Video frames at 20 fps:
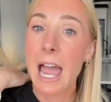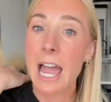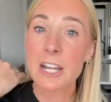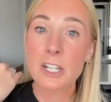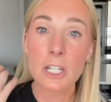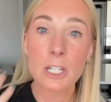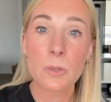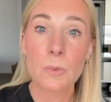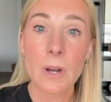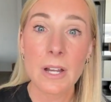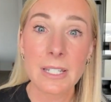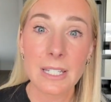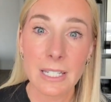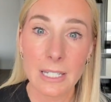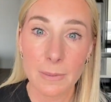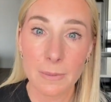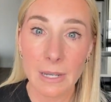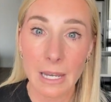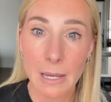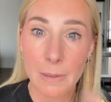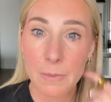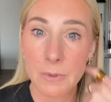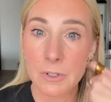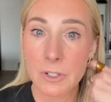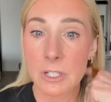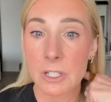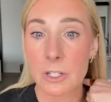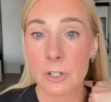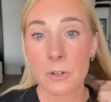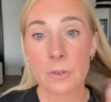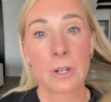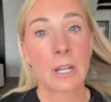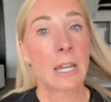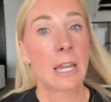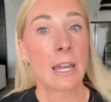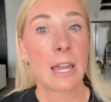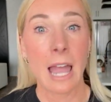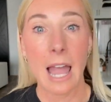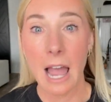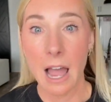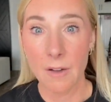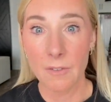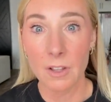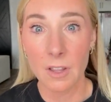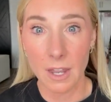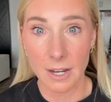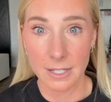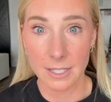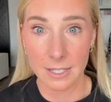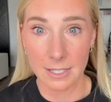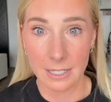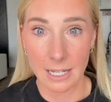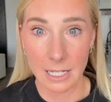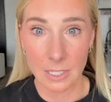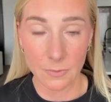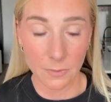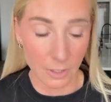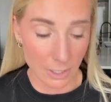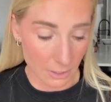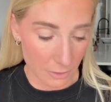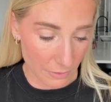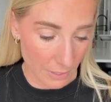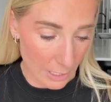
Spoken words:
and just wants to be able to have a lot of success for it.